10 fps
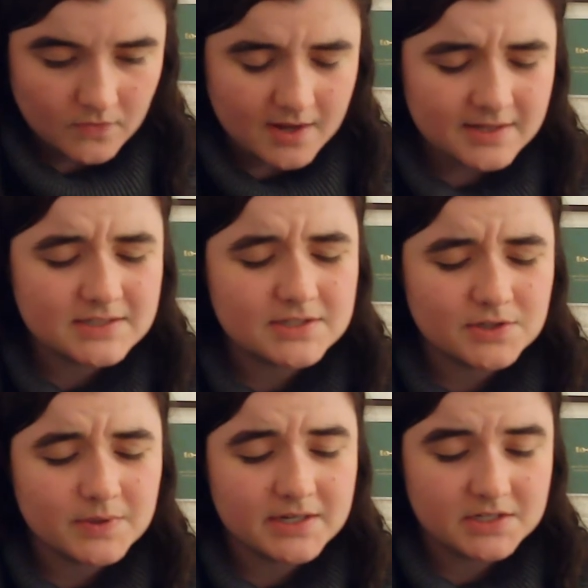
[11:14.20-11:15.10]
"Let's
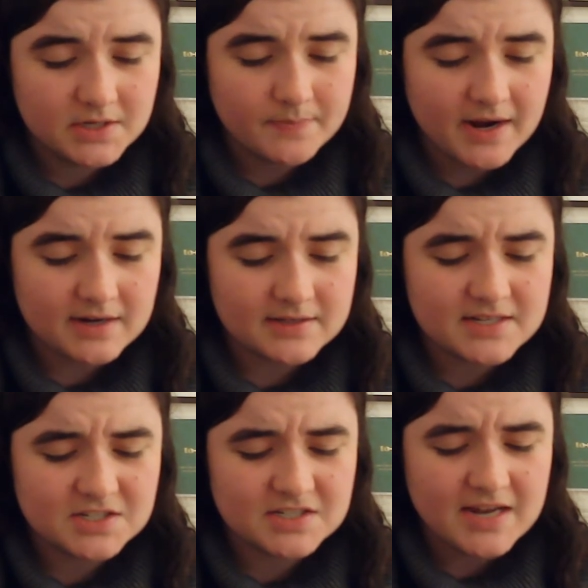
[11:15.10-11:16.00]
do it," she begged.
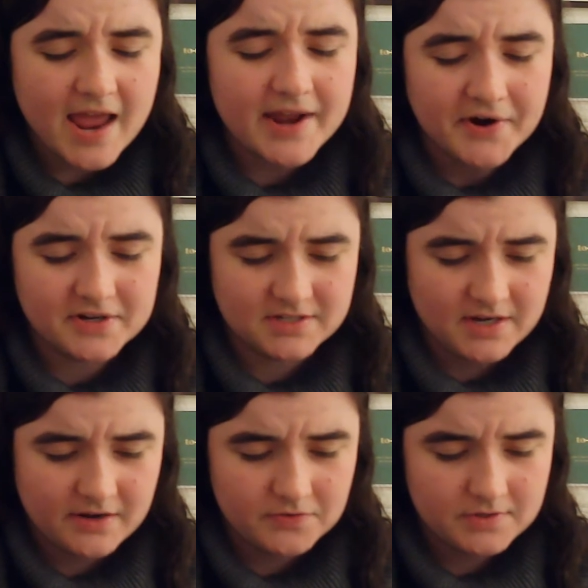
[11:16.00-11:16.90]
"Let's just hang
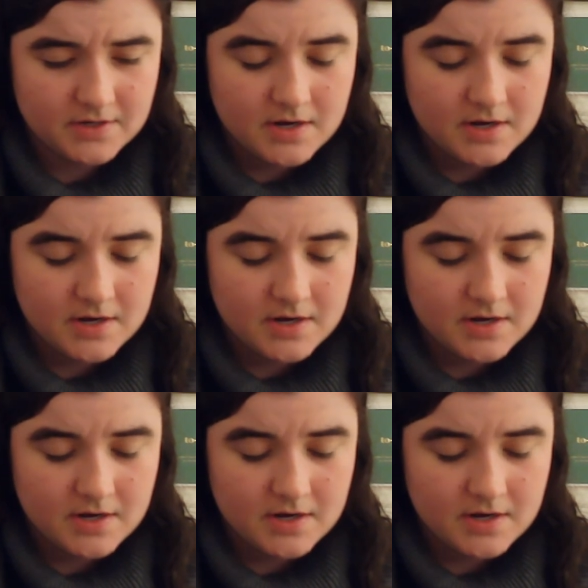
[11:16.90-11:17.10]
ourselves."